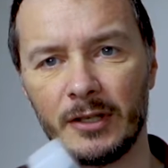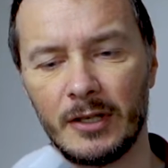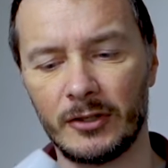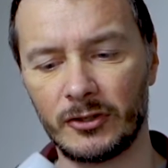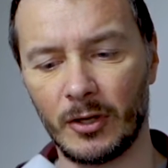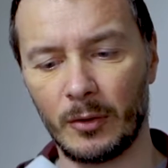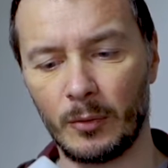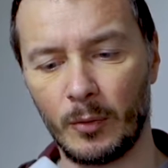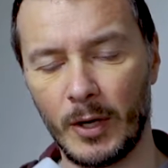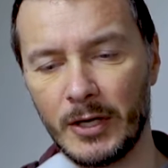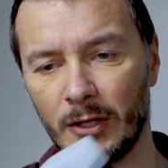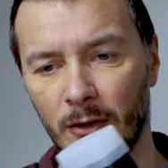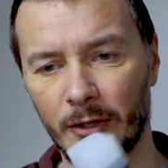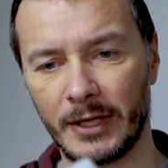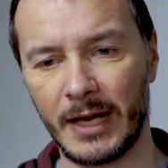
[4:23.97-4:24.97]
So when
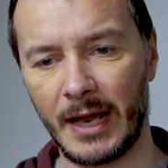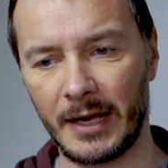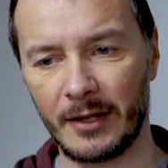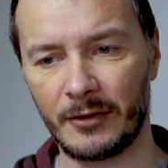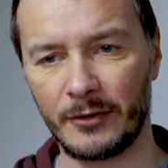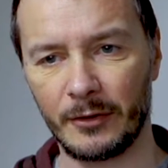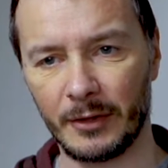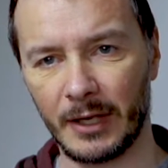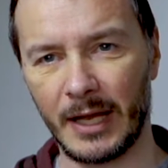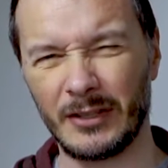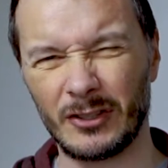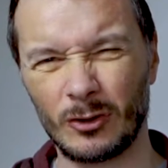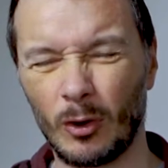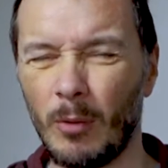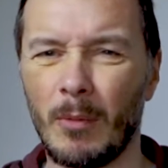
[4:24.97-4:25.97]
you're looking at it through the lens,
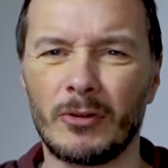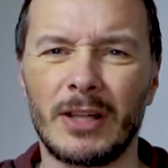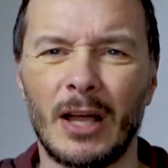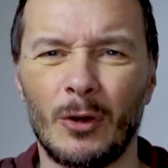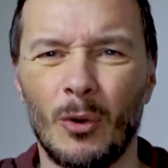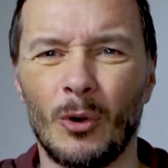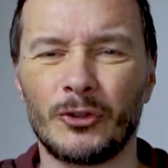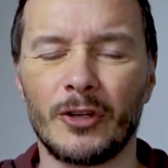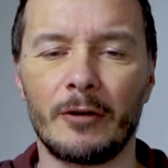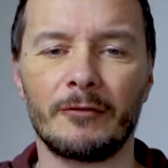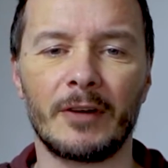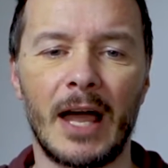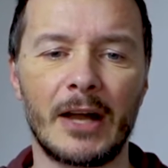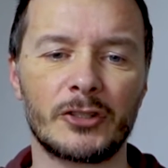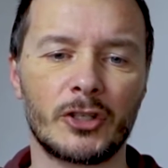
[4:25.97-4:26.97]
it's almost like auto
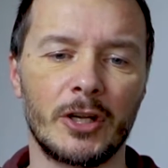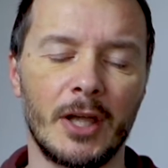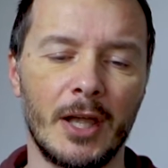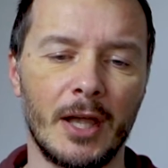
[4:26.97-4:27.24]
flash.